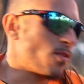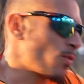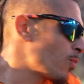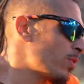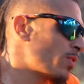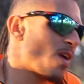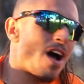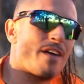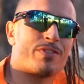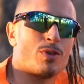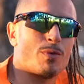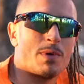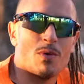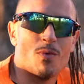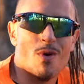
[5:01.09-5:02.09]
we don't have to
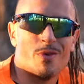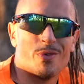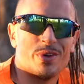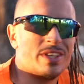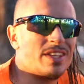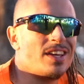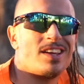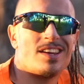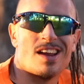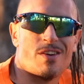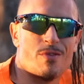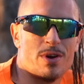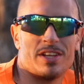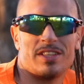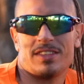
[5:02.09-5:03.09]
be worried in a
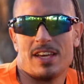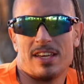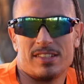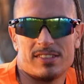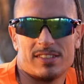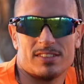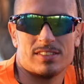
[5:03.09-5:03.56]
rainy days.